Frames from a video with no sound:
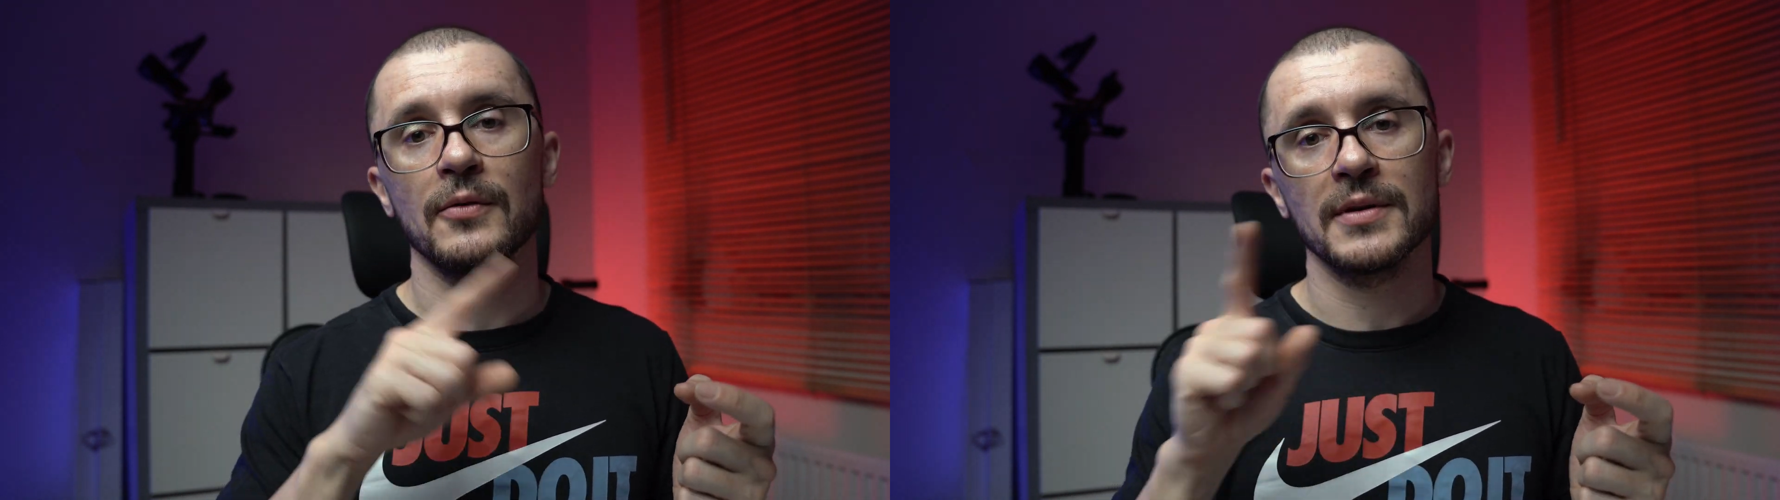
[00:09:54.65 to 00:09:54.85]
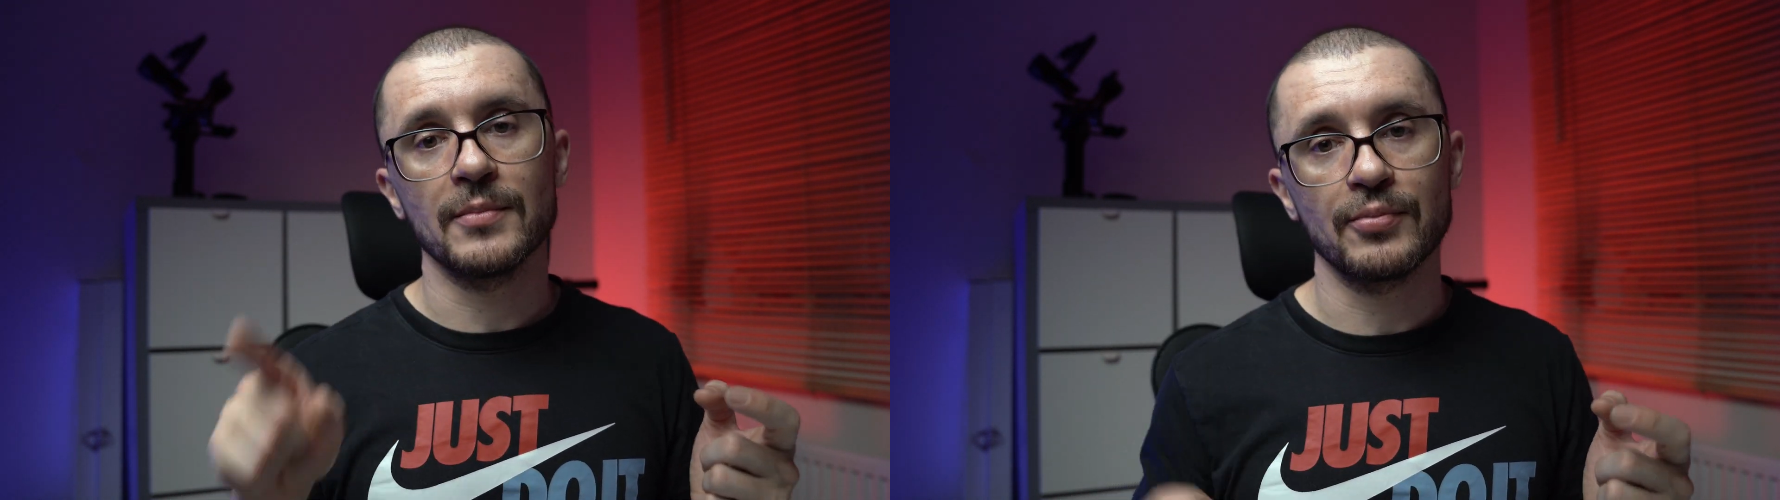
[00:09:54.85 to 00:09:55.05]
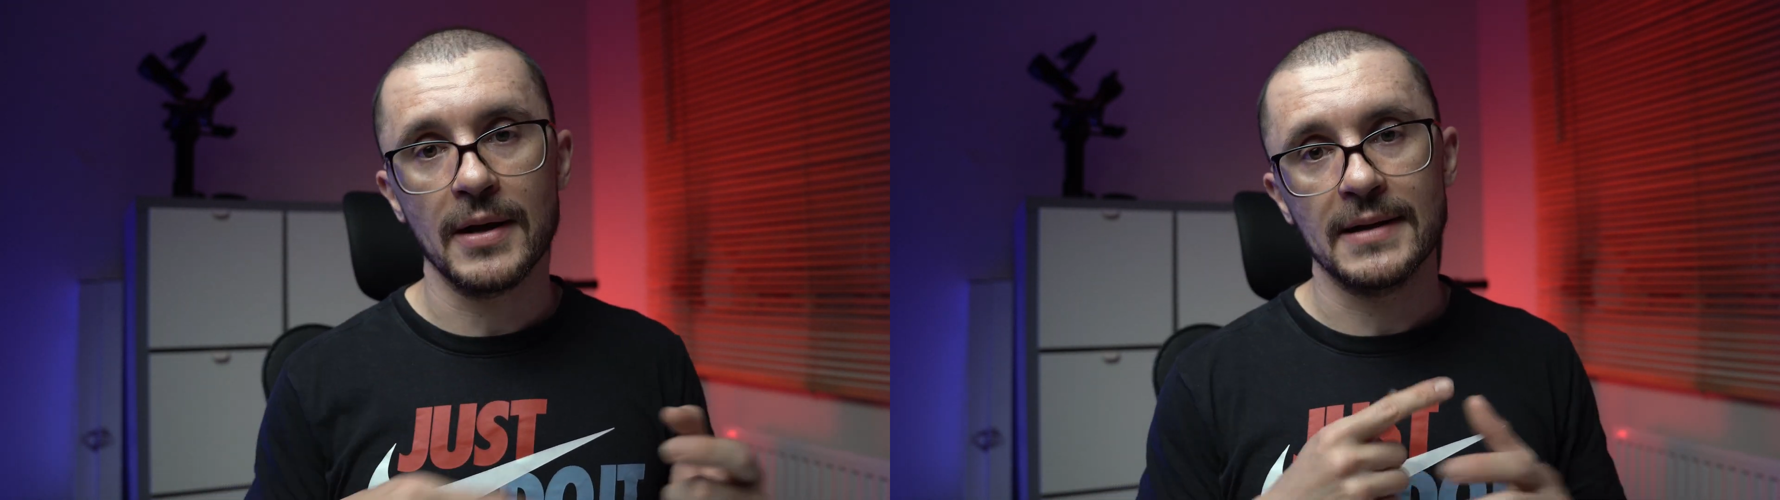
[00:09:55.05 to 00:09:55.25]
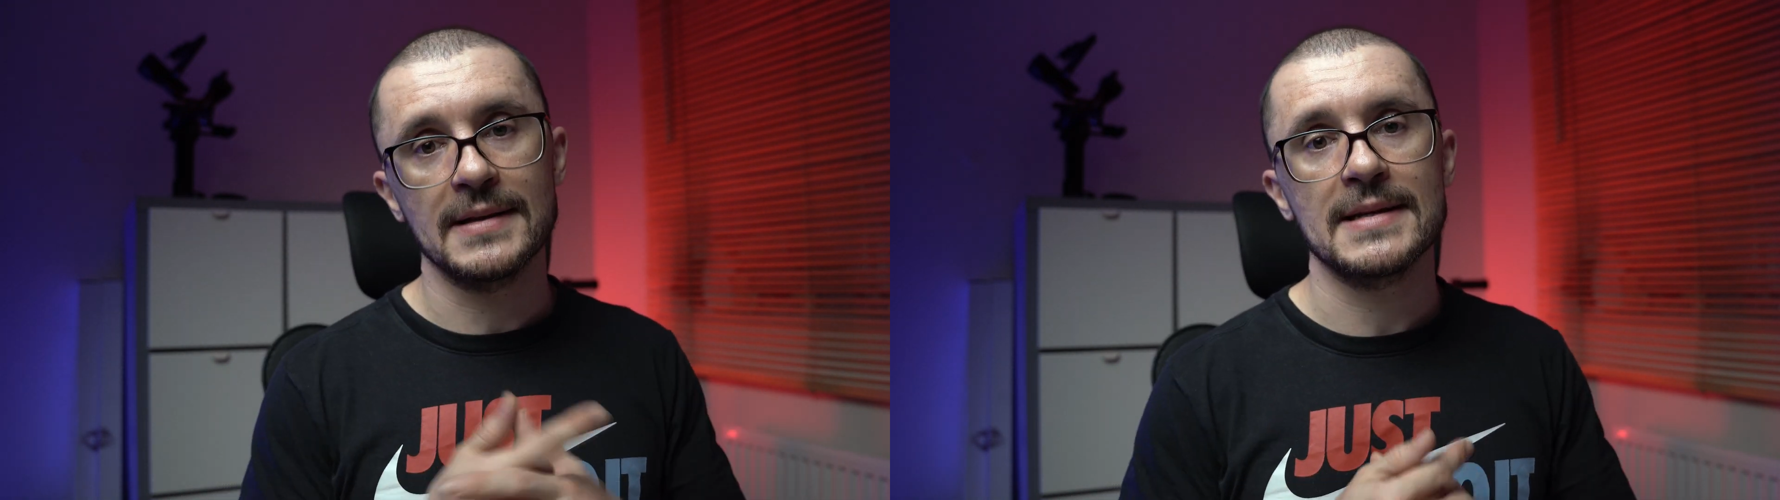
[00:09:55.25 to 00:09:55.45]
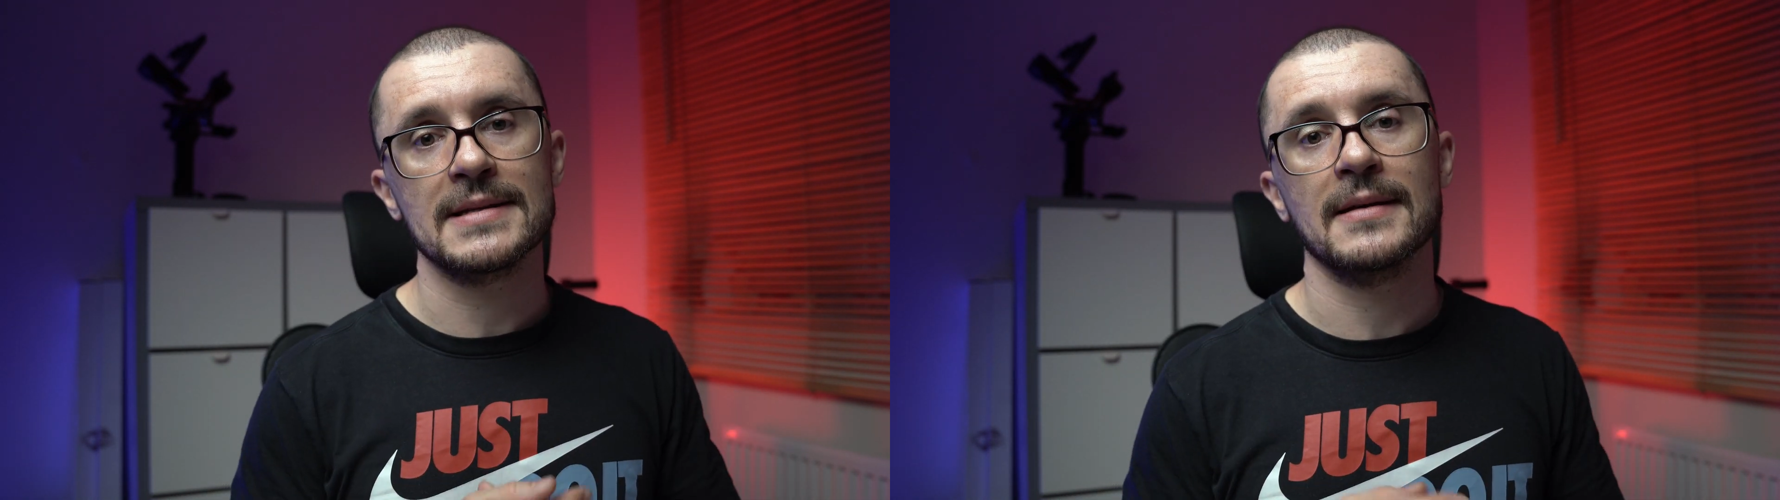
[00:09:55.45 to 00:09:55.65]
on the
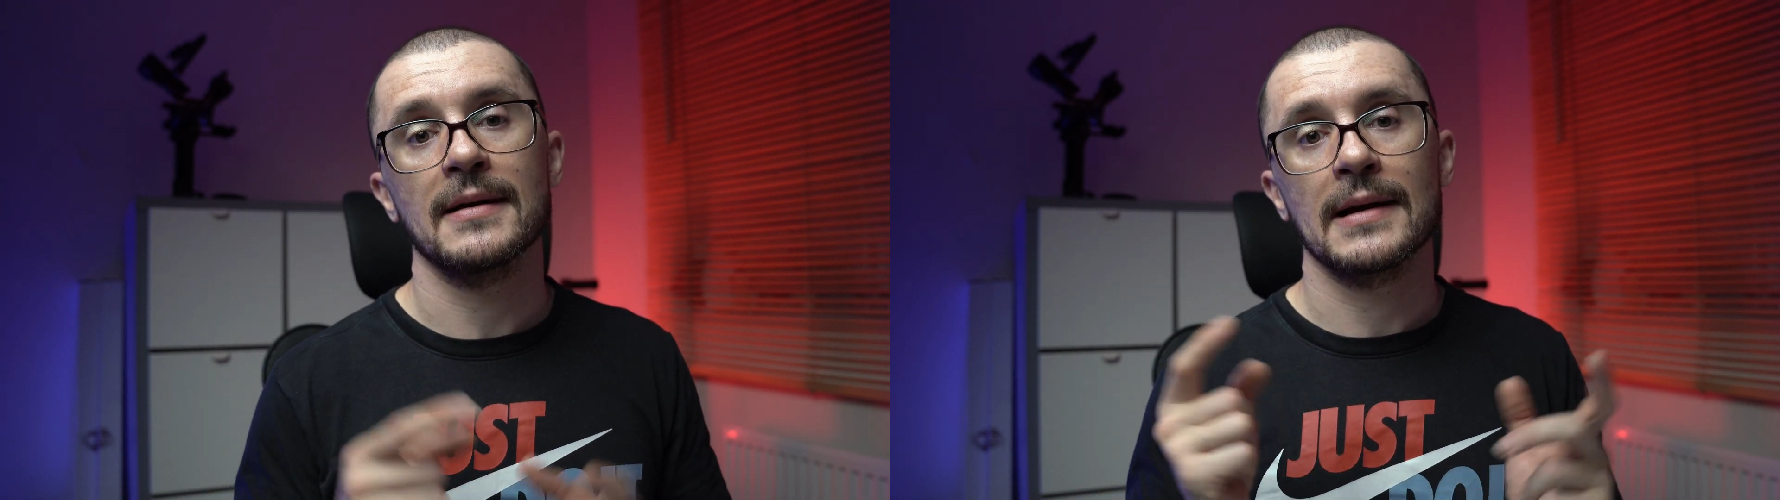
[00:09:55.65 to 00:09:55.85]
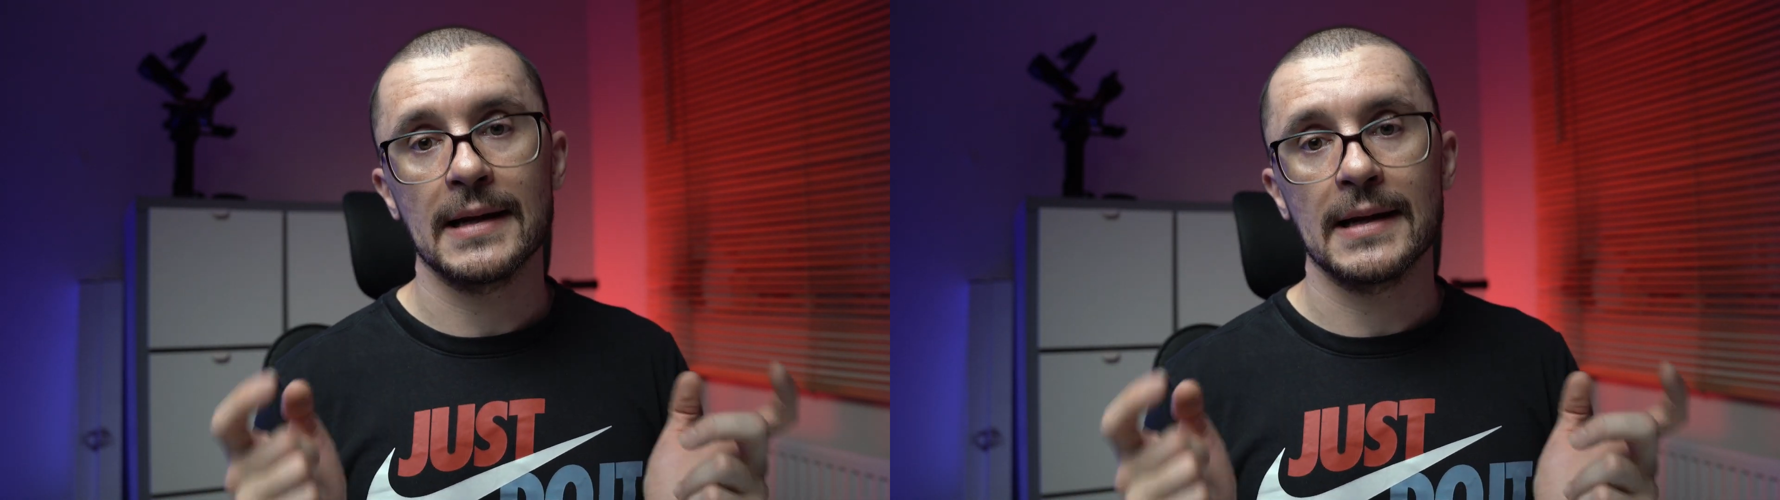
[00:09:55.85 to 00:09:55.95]
brake disc,